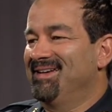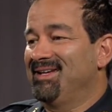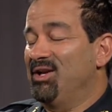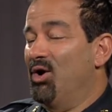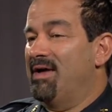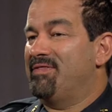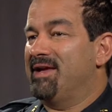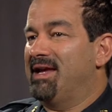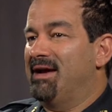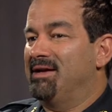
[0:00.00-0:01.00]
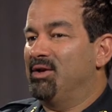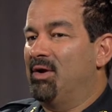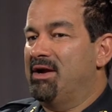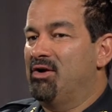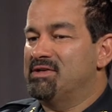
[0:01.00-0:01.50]
you know, I think, you know,
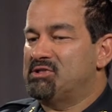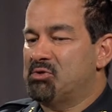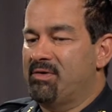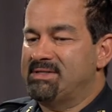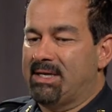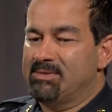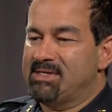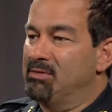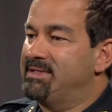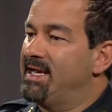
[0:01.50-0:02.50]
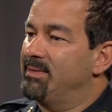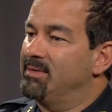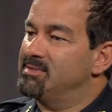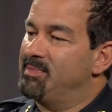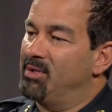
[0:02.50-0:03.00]
I heard the stories that it was outdated when
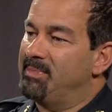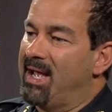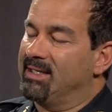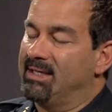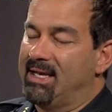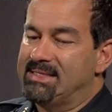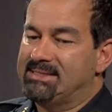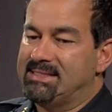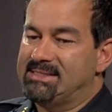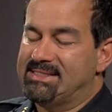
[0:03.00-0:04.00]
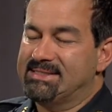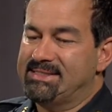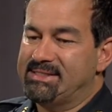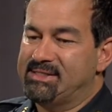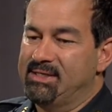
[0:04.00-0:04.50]
it was built back in the
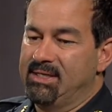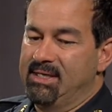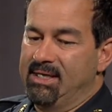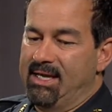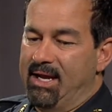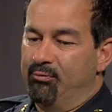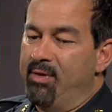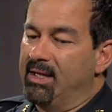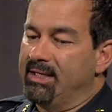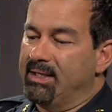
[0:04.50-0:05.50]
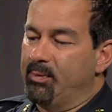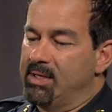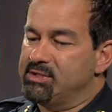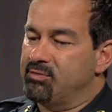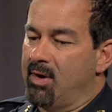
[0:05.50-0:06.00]
1960s. And really,
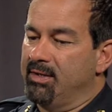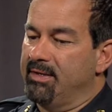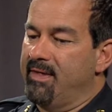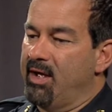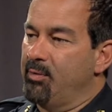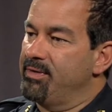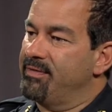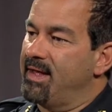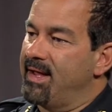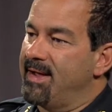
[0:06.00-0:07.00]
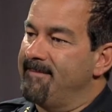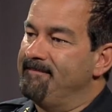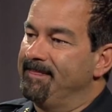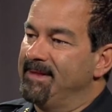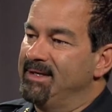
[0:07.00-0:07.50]
we're struggling there with
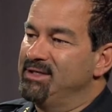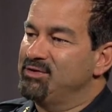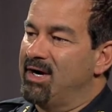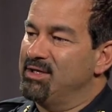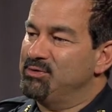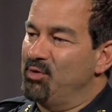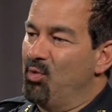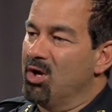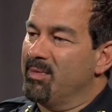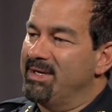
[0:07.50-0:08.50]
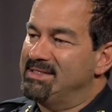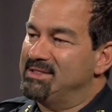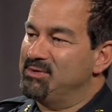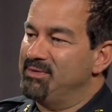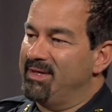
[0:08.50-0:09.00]
trying to do the work we need to
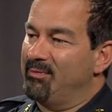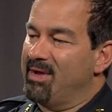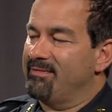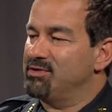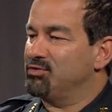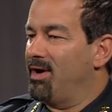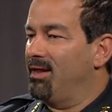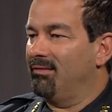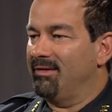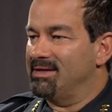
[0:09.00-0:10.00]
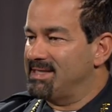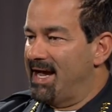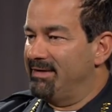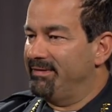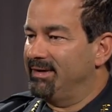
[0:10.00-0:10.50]
do there. We have a trailer on the
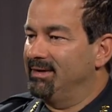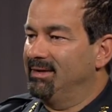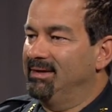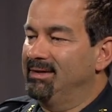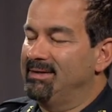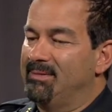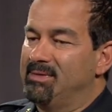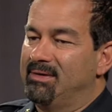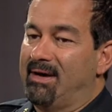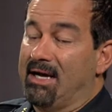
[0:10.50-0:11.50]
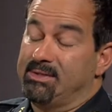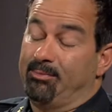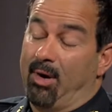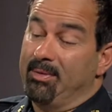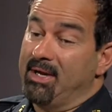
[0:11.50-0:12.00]
side of it that we're actually
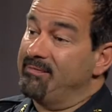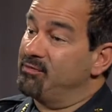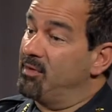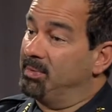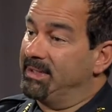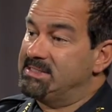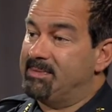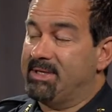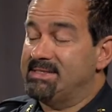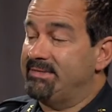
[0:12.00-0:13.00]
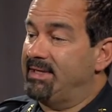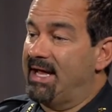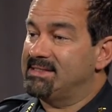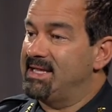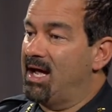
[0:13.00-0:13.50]
probably going to have to replace because even
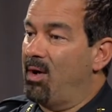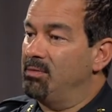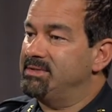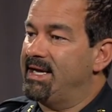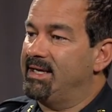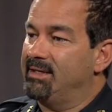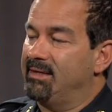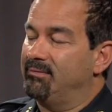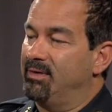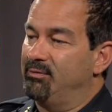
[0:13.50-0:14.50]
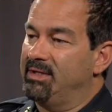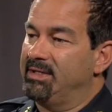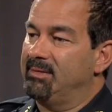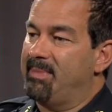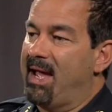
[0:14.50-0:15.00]
that's now outdated and
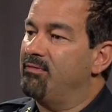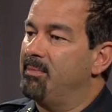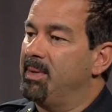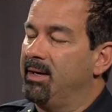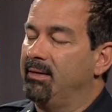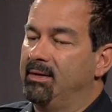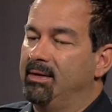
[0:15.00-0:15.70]
really in bad repair.